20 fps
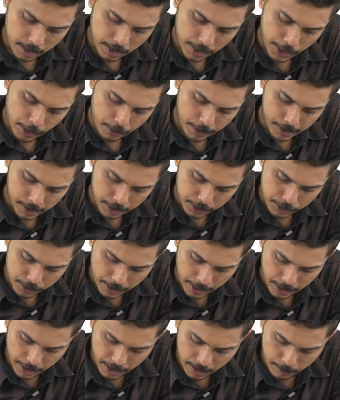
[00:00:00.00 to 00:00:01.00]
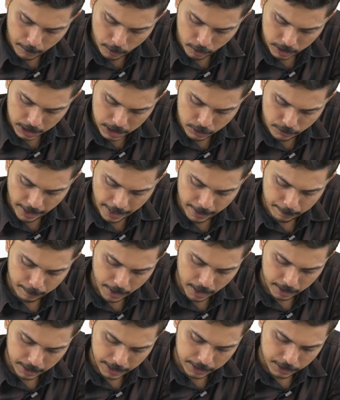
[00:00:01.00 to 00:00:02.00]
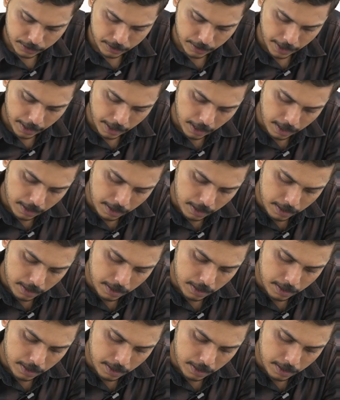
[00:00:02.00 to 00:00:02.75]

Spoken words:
You need to study about the tripartite struggle.